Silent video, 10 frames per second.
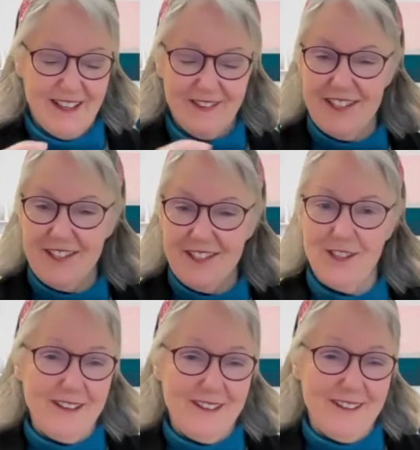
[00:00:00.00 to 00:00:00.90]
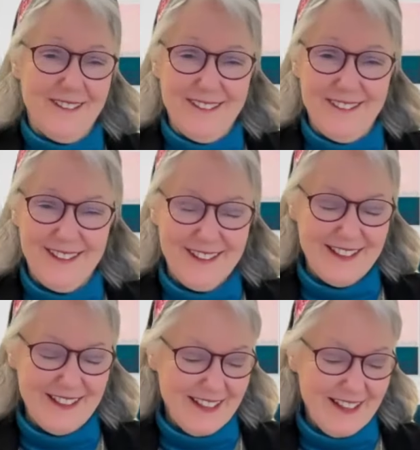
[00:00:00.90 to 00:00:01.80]
I must
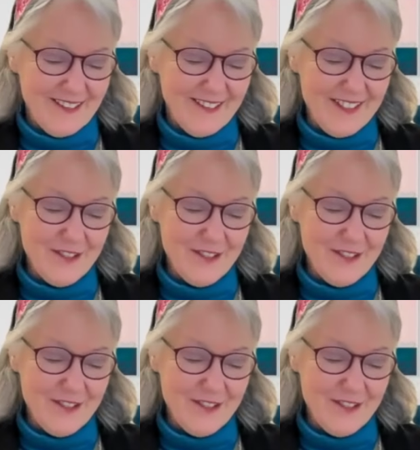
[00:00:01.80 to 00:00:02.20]
I must